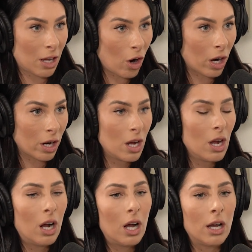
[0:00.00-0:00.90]
they are.
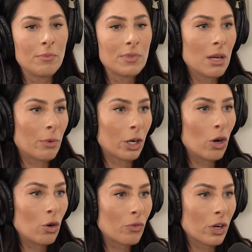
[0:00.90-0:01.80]
Some are
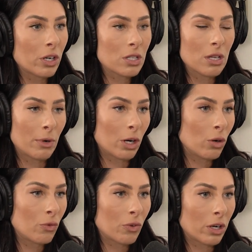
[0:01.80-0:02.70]
covert, some are
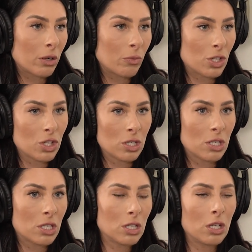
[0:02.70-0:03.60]
overt, which
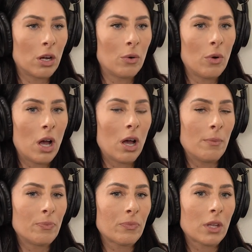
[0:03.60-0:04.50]
is,
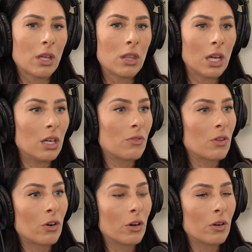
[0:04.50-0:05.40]
they
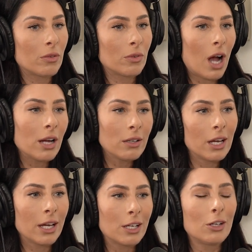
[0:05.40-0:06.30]
either kind of
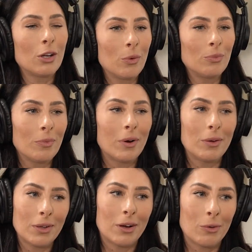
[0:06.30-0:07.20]
like,
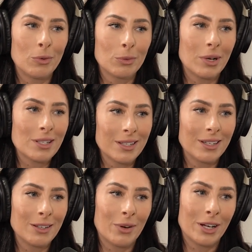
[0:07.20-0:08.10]
our old
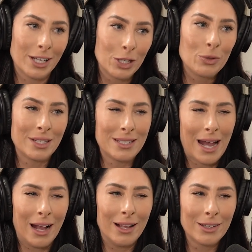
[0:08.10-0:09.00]
president where like you can
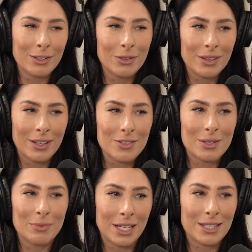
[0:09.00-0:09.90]
tell there's
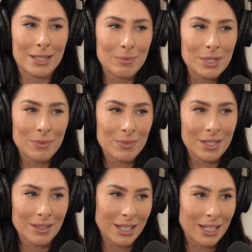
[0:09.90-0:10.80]
some like symptoms
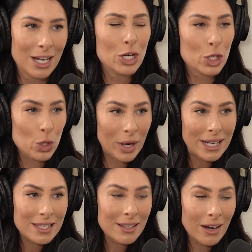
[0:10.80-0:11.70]
and like
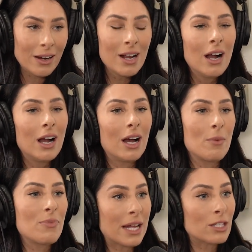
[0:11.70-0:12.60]
traits there.
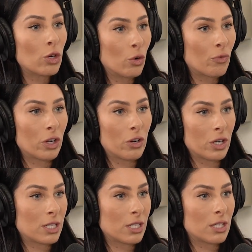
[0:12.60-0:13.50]
That's overt
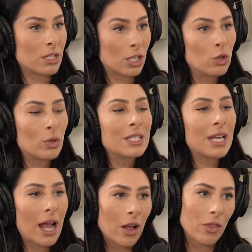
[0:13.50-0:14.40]
narcissist. Like you can
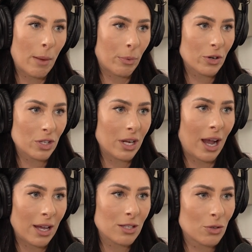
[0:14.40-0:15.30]
tell that person
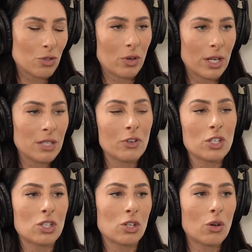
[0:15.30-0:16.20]
has those traits
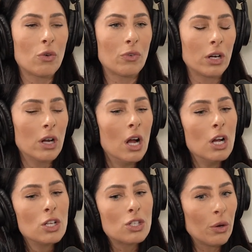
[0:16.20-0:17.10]
versus a covert.
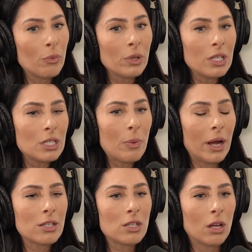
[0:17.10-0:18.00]
So it really
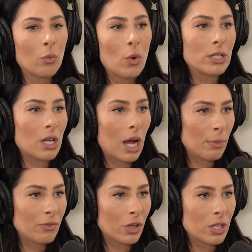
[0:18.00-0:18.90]
depends on what
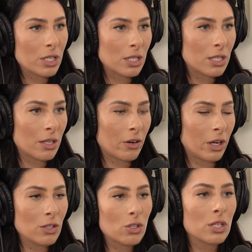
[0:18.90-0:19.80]
type of narcissist they're
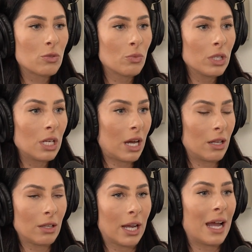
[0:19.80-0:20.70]
in. So it's really
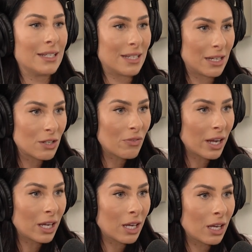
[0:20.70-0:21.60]
like
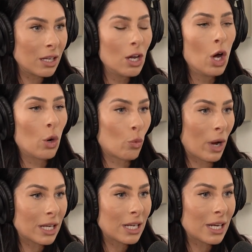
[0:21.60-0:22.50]
identifying it,
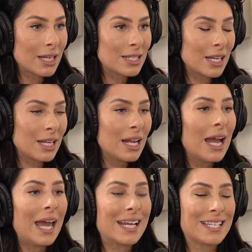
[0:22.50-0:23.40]
recognizing it,
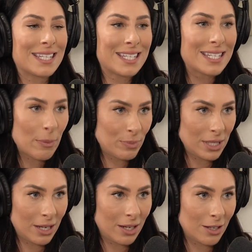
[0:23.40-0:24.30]

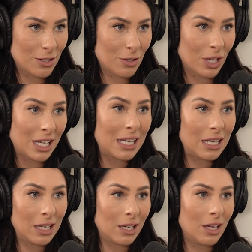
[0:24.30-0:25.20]
accepting it is the
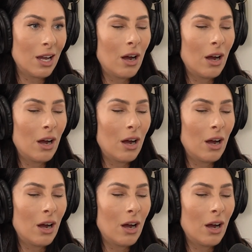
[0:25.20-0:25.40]
key.